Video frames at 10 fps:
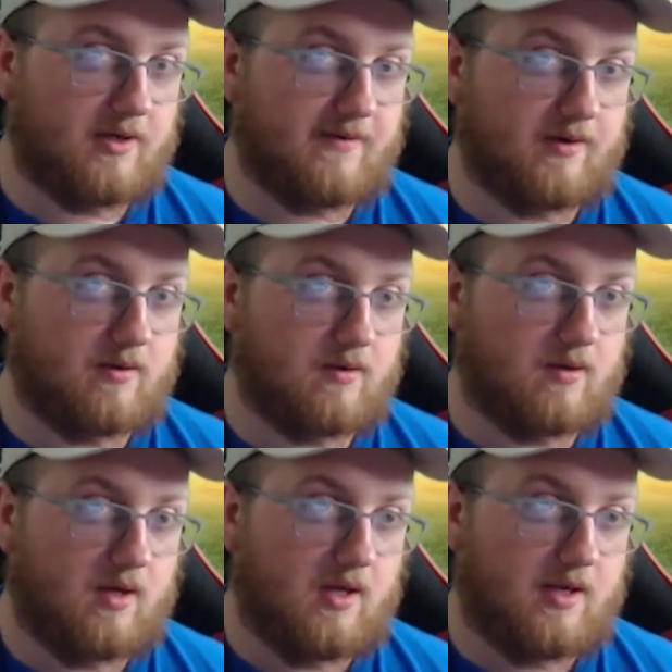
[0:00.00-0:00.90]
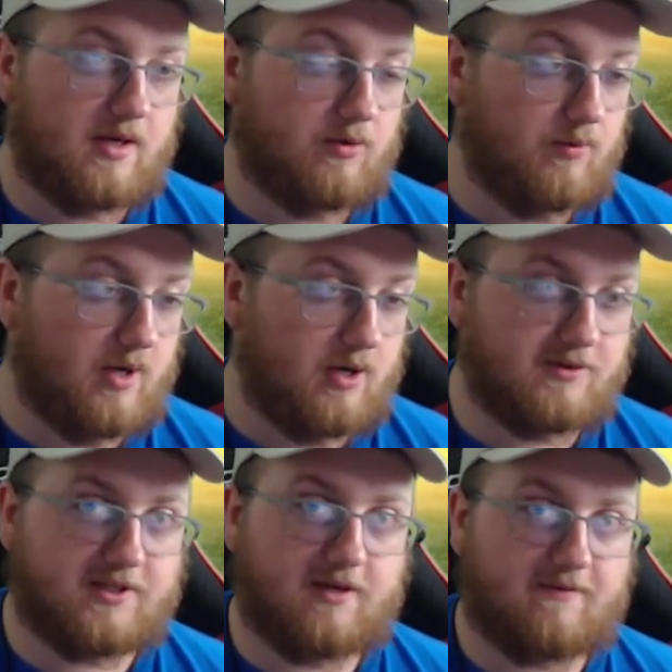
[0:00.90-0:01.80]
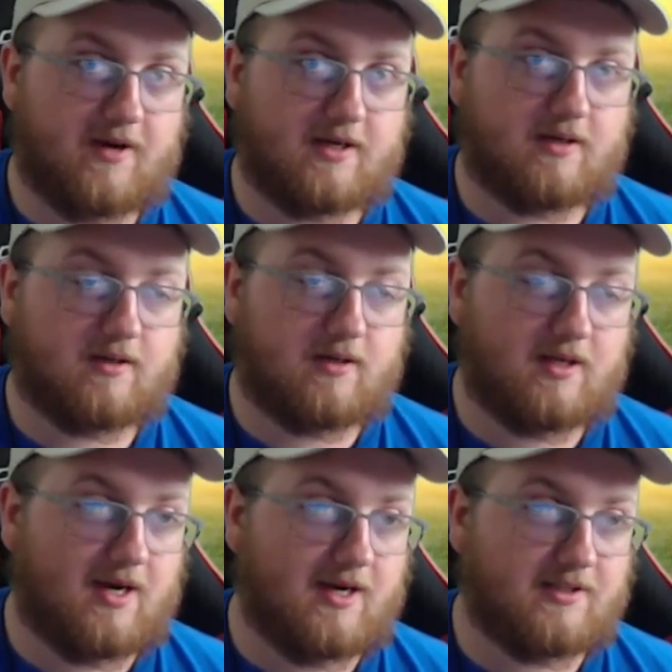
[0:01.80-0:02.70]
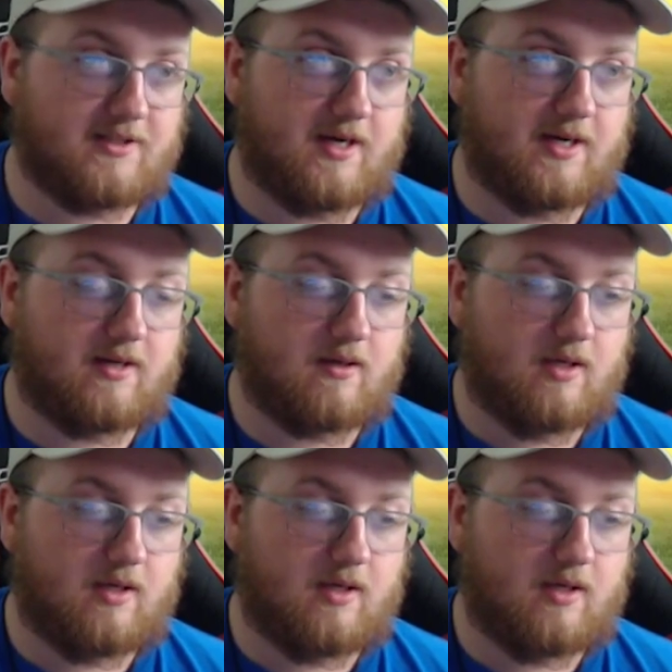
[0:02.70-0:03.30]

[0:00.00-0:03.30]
If it, who knows if I could, in hindsight,